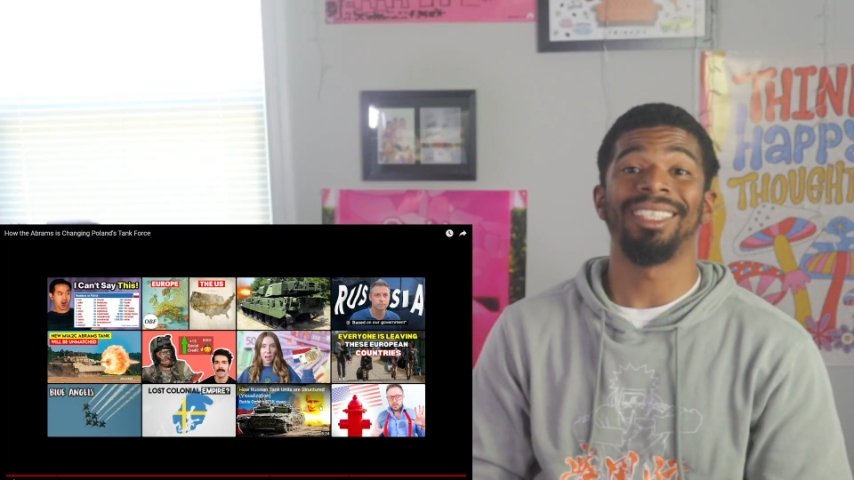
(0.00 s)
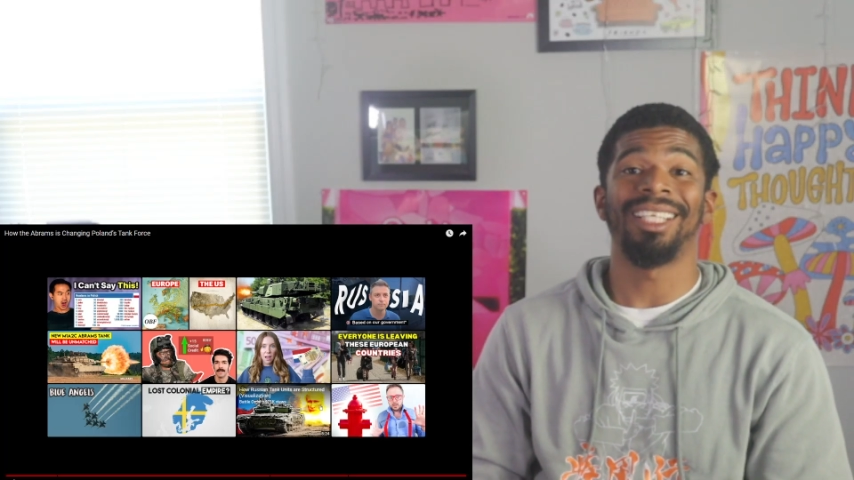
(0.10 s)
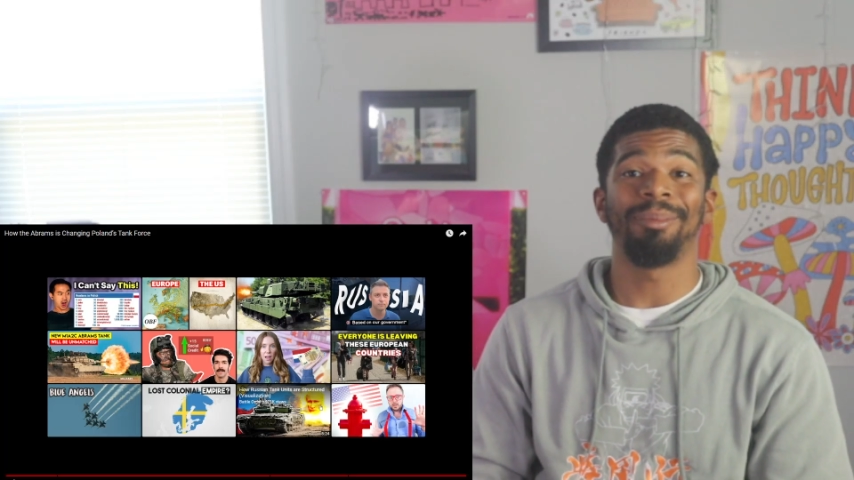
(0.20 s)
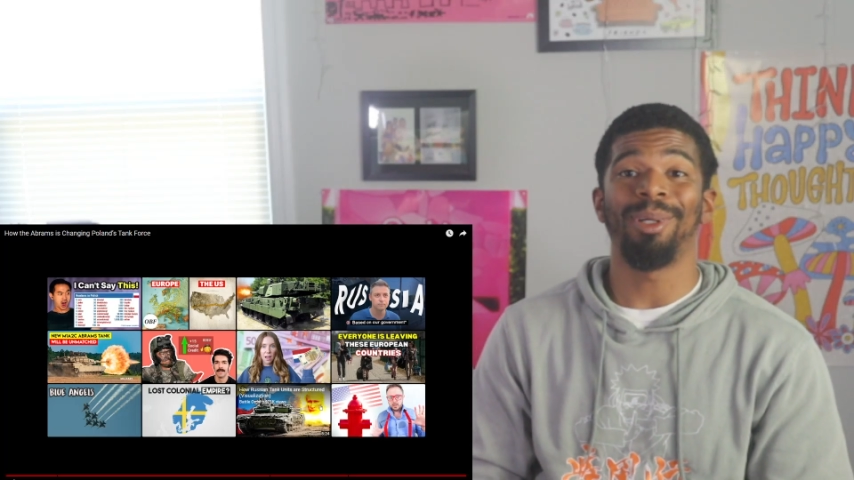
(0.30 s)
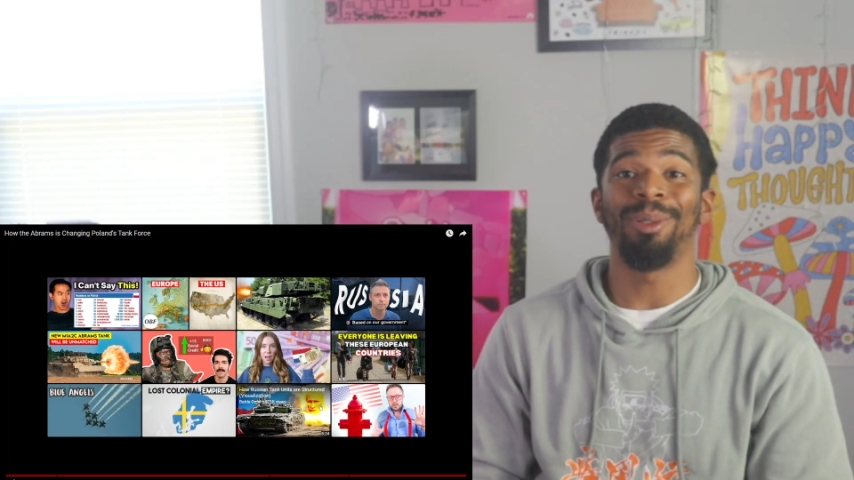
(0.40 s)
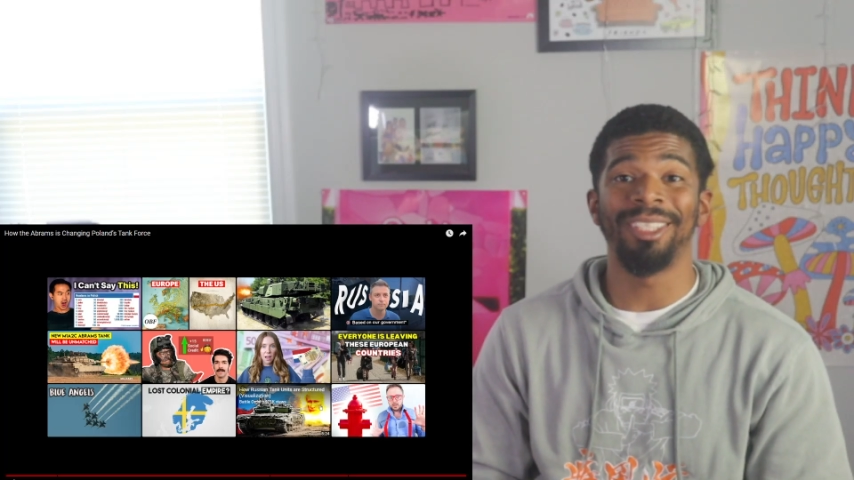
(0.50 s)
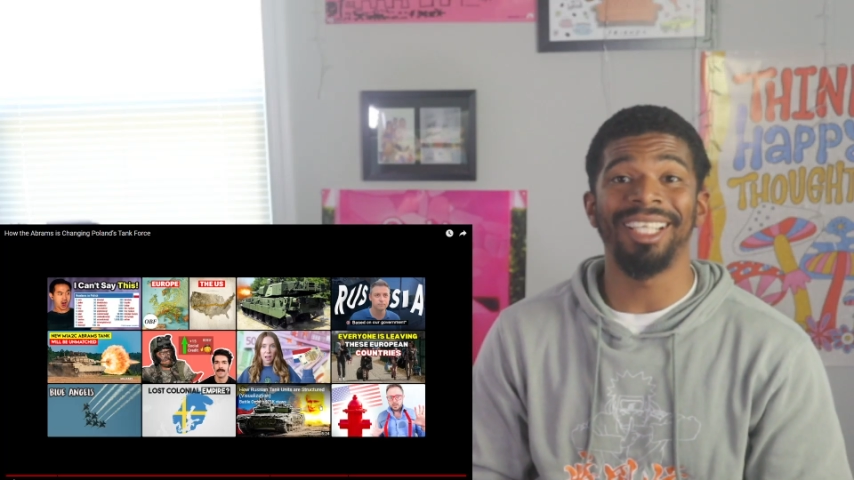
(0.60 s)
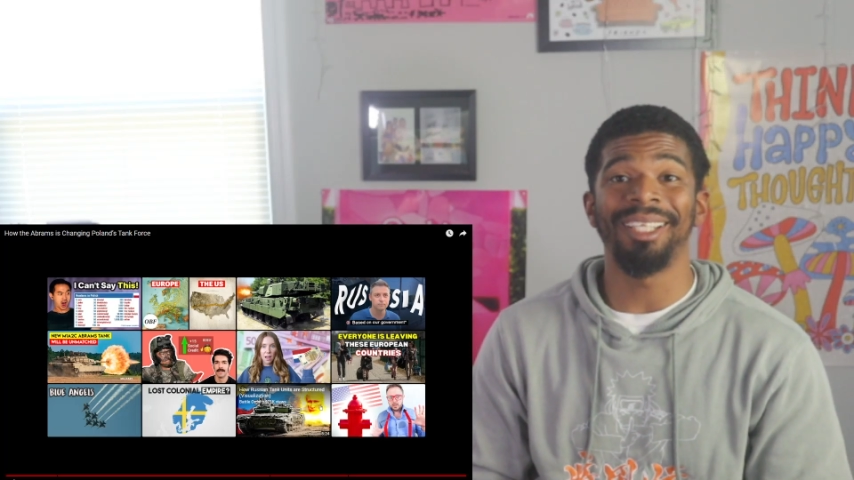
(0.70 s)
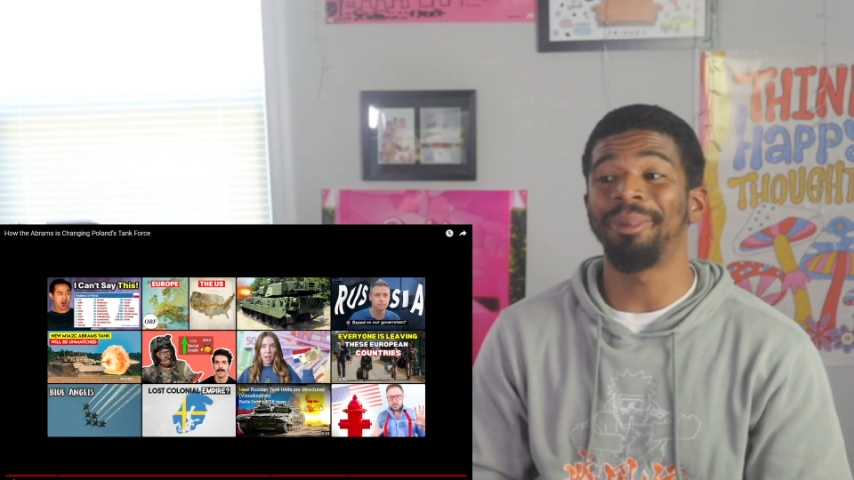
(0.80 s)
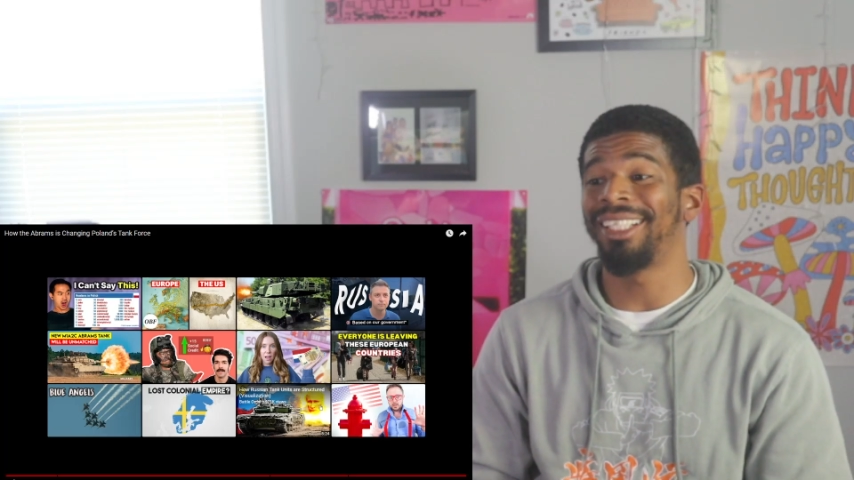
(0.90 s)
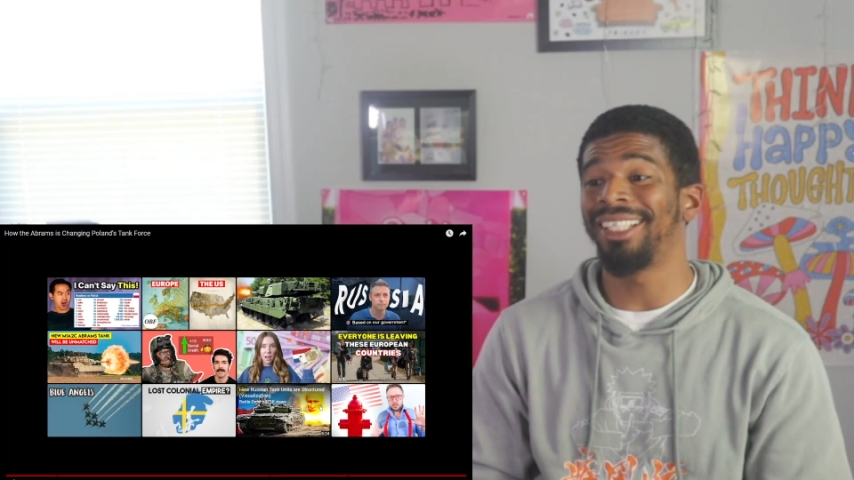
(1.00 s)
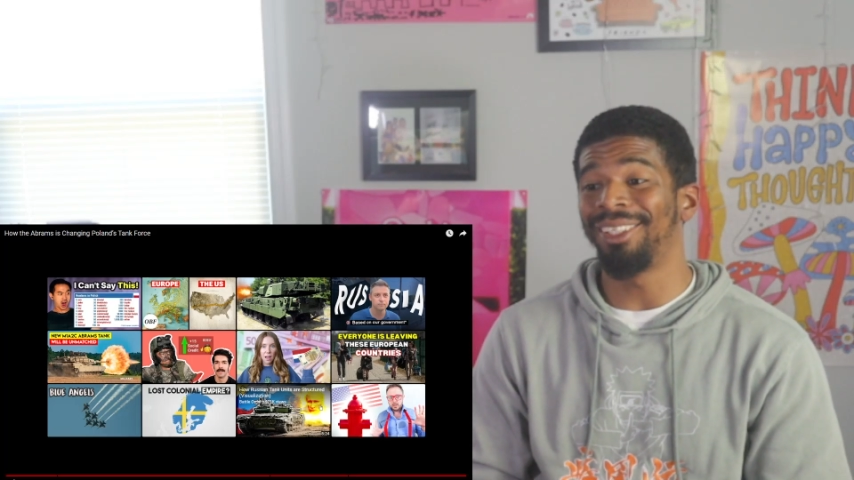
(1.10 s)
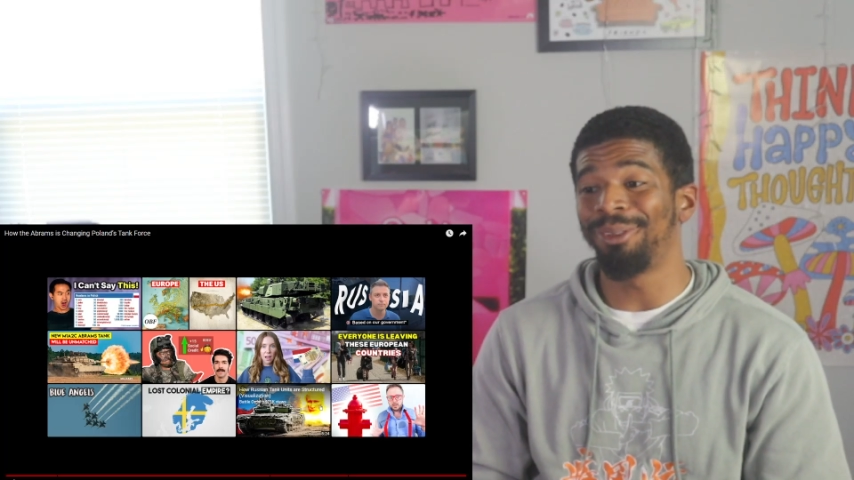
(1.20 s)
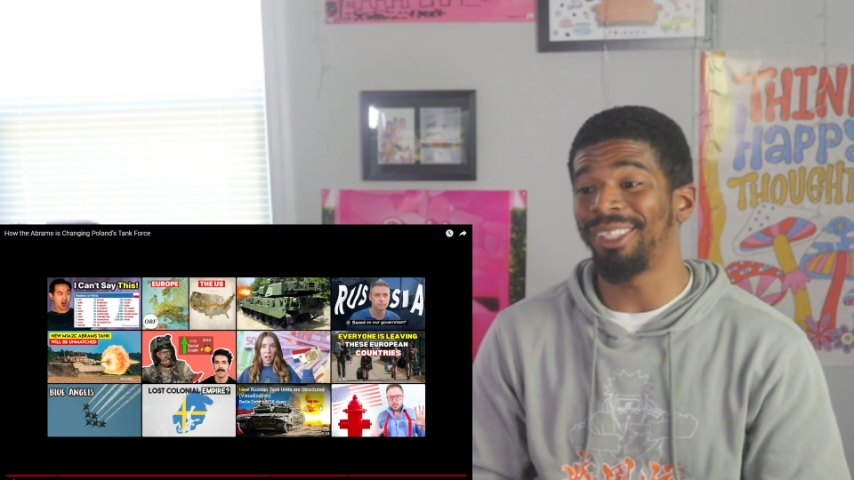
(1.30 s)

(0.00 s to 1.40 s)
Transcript: Like, Poland ain't playing no